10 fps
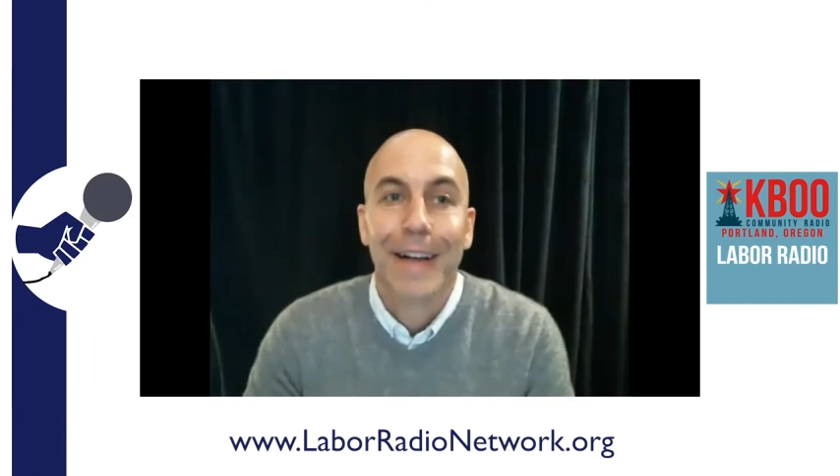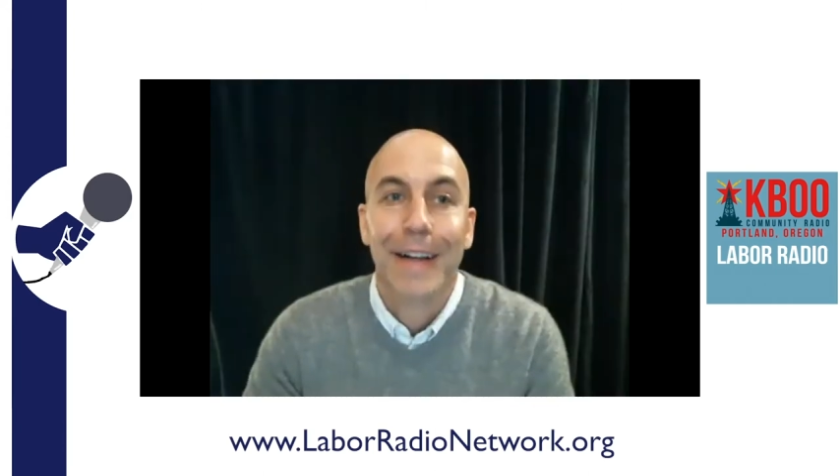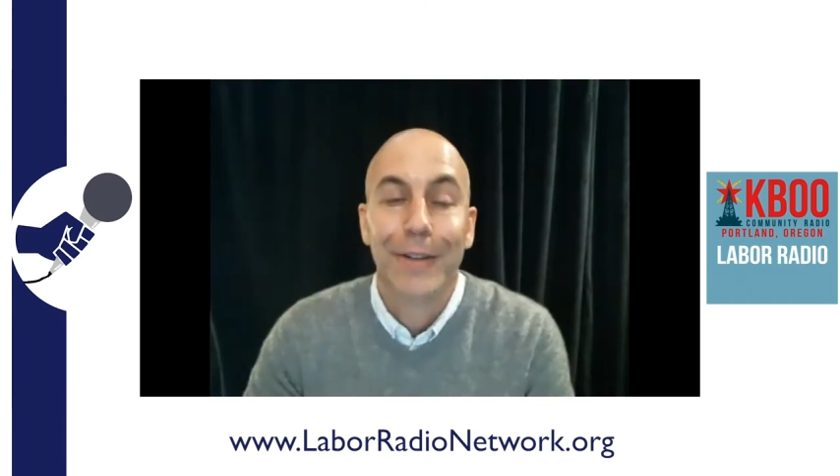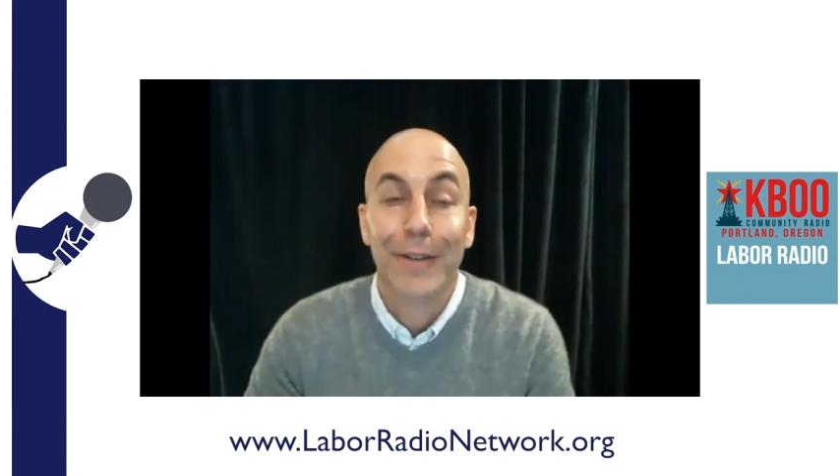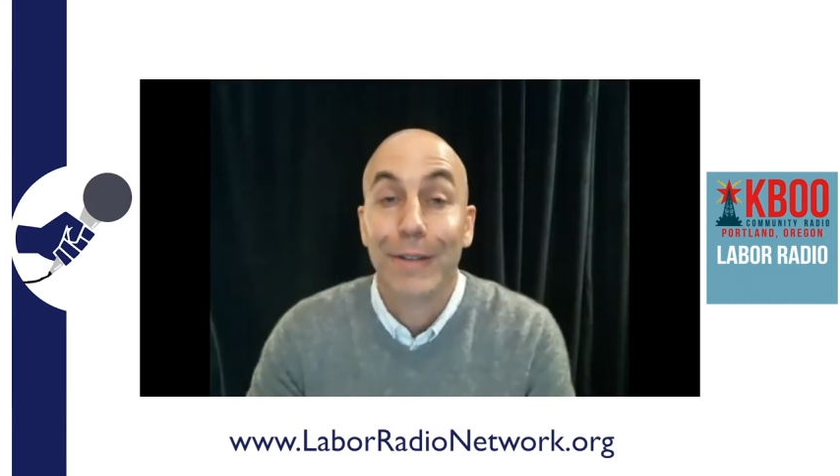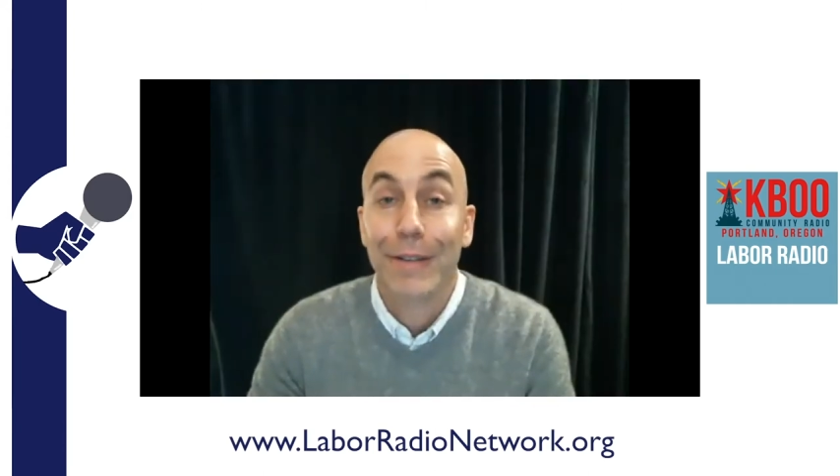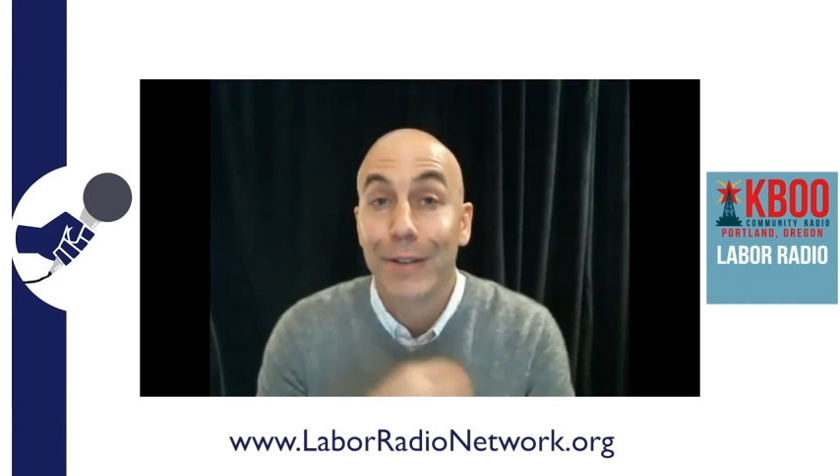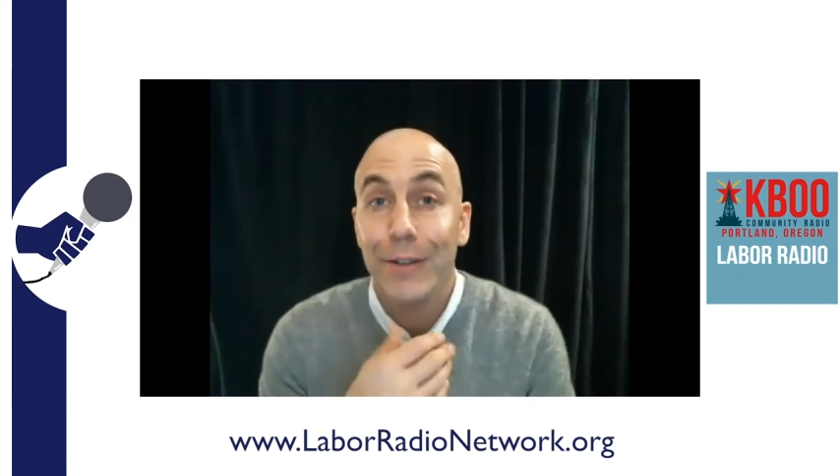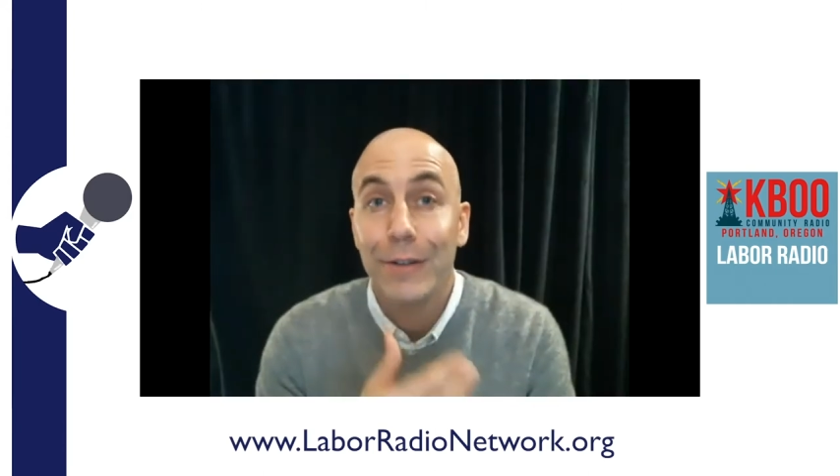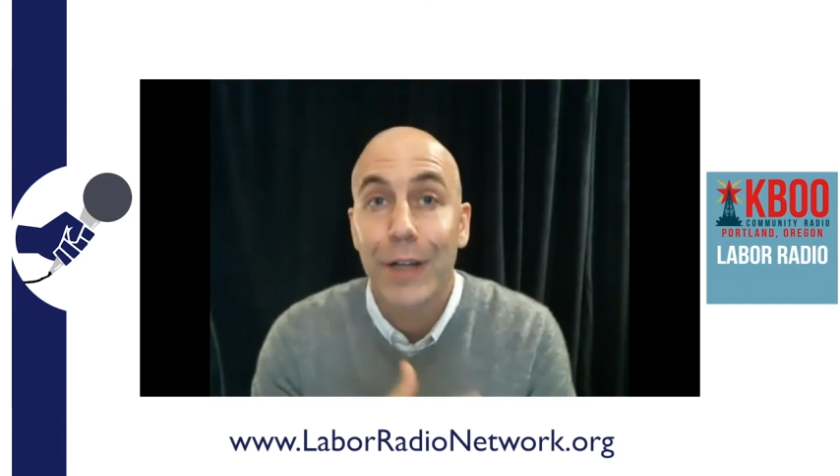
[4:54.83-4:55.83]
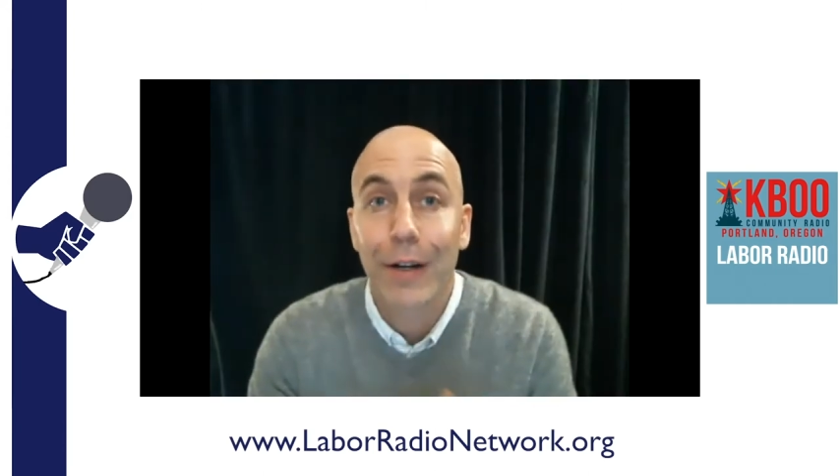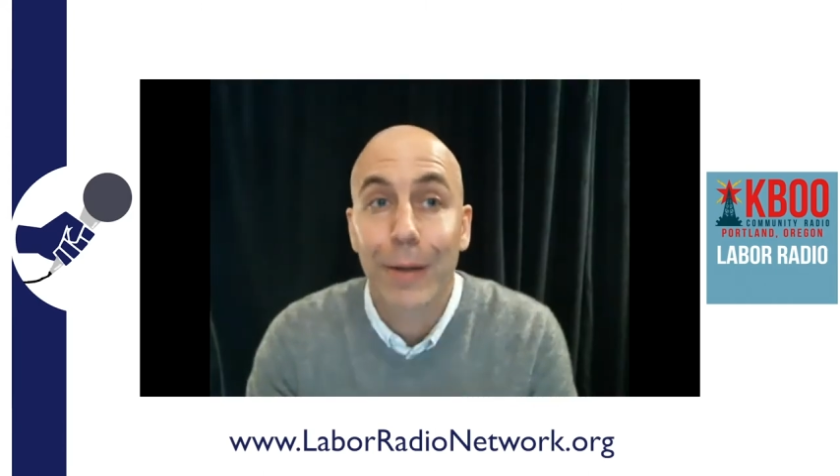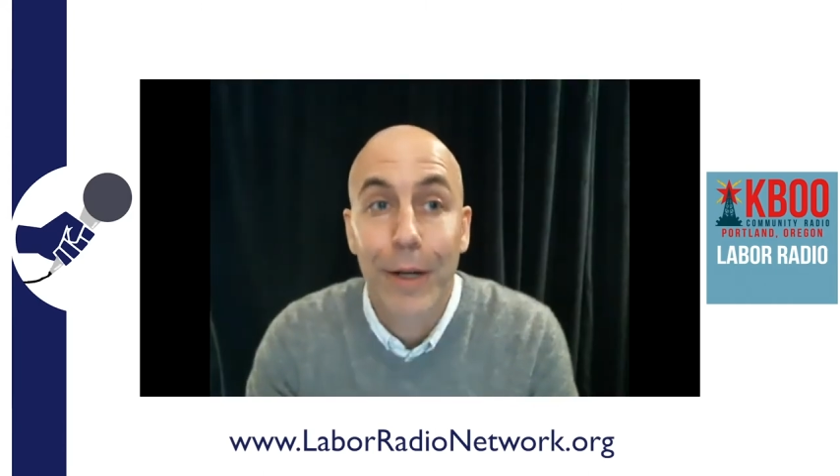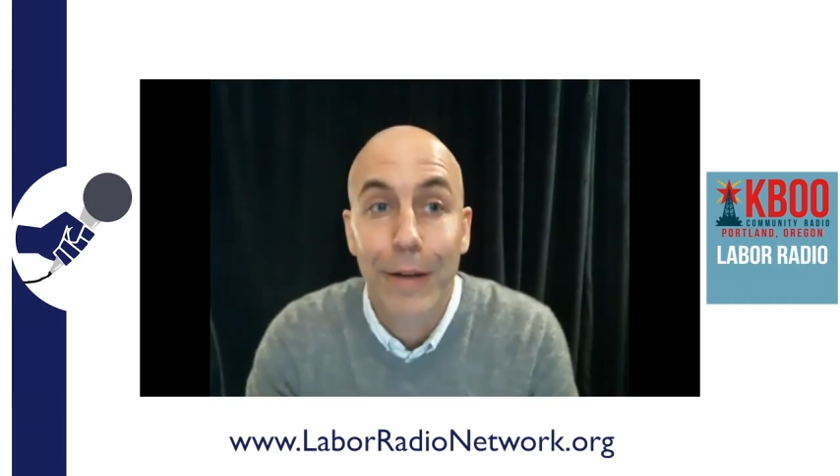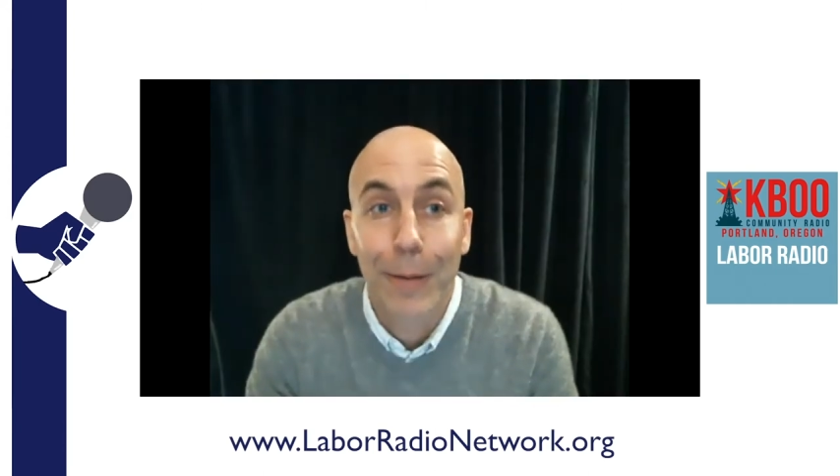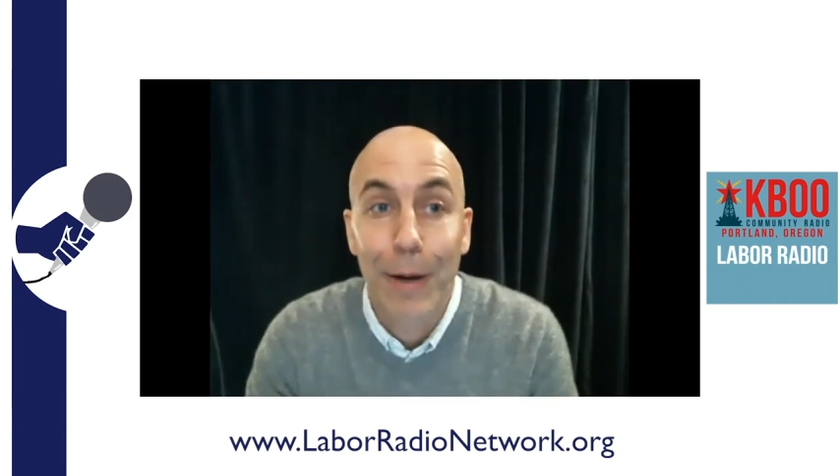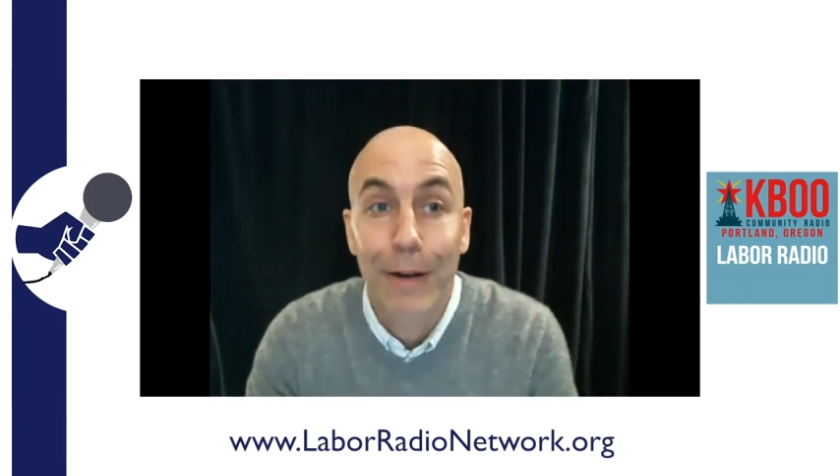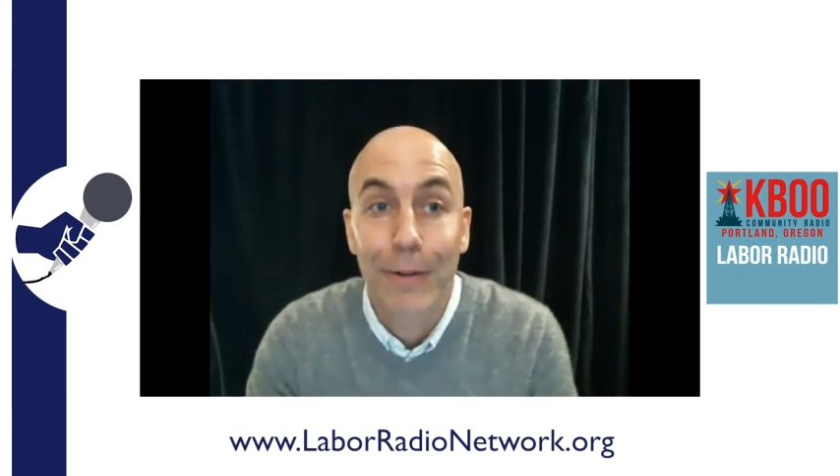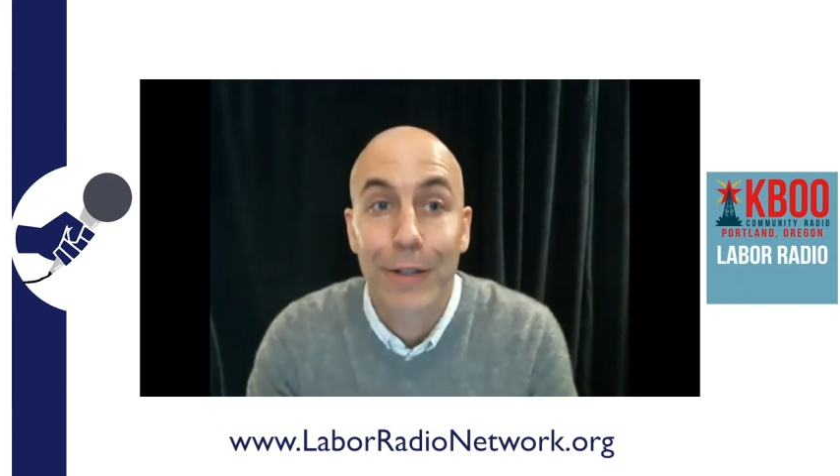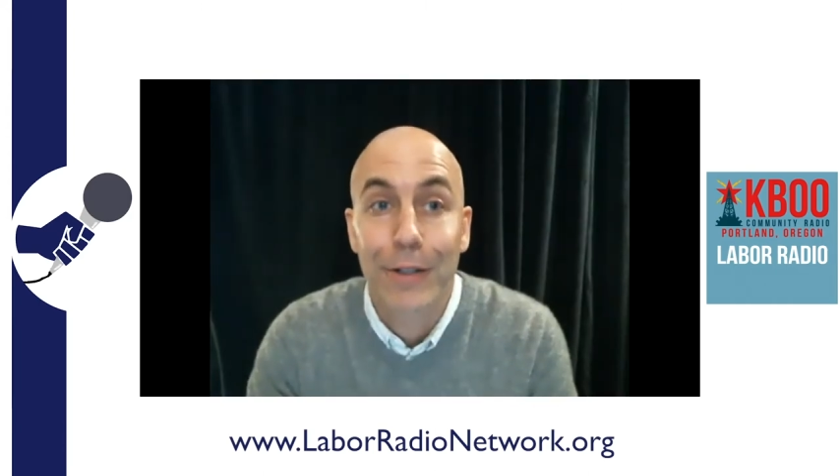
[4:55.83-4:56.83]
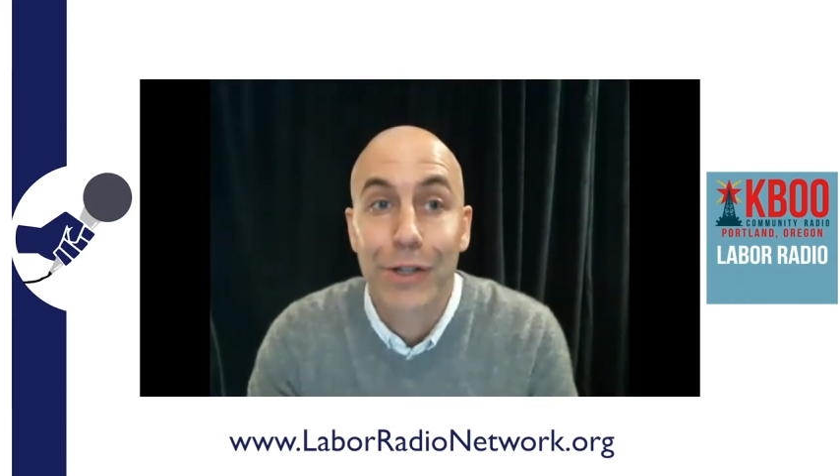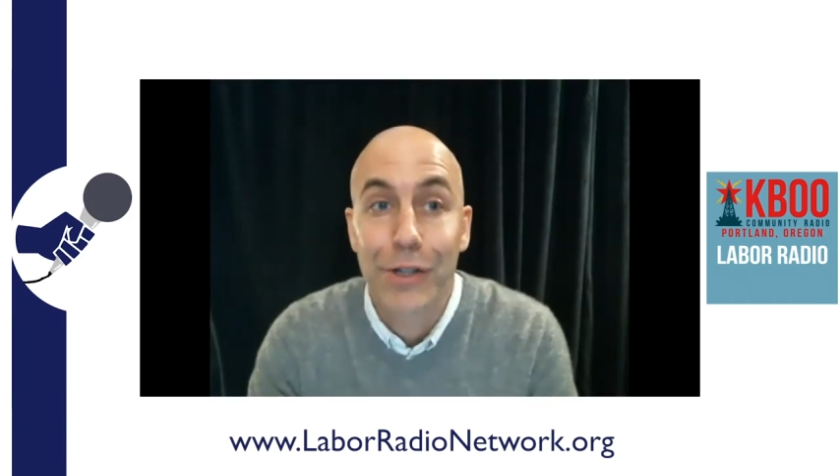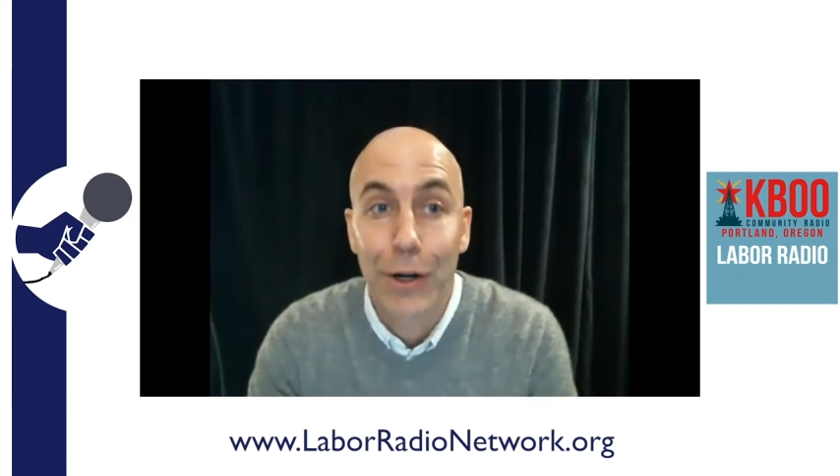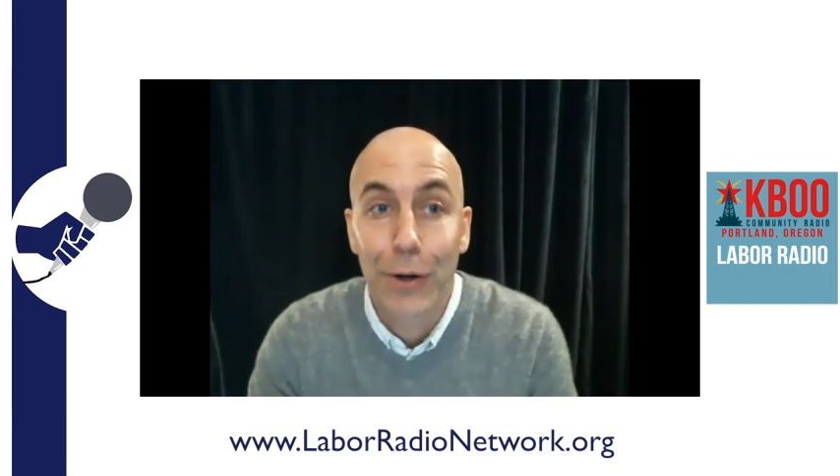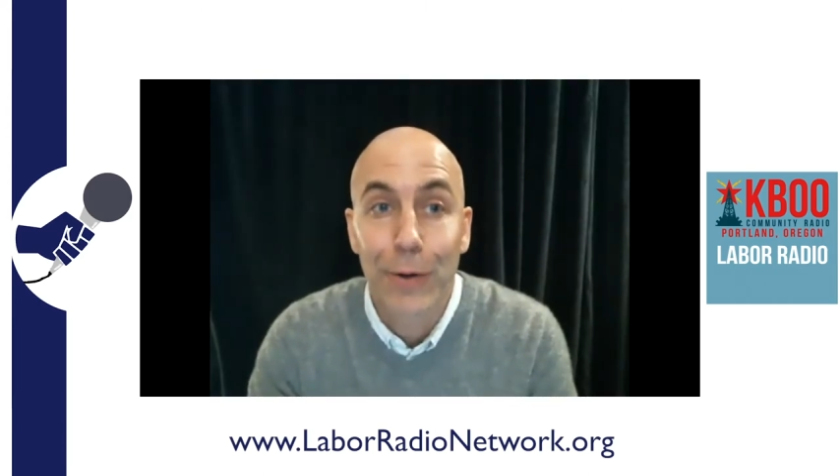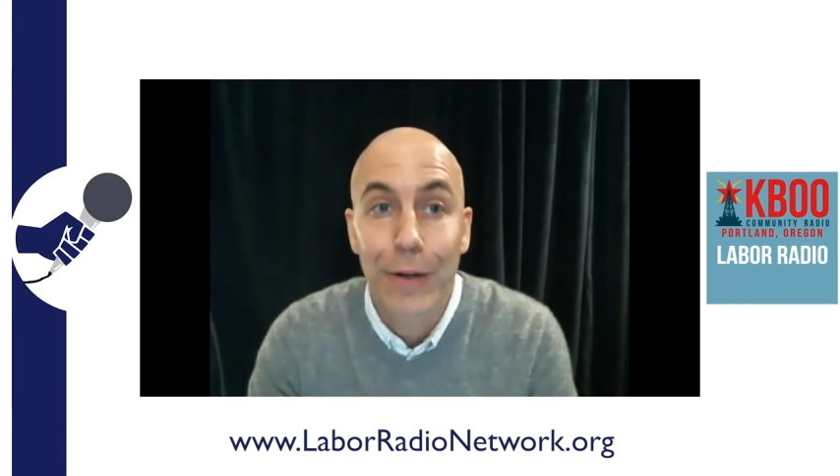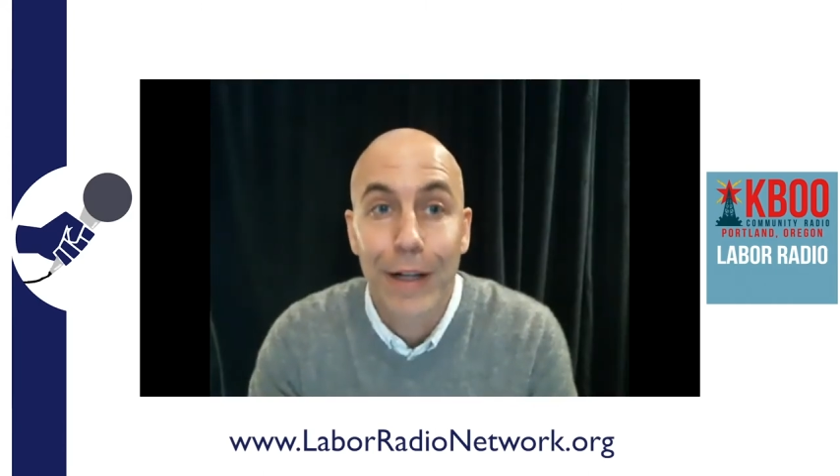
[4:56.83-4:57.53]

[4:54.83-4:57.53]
And can you, could you talk a bit about your show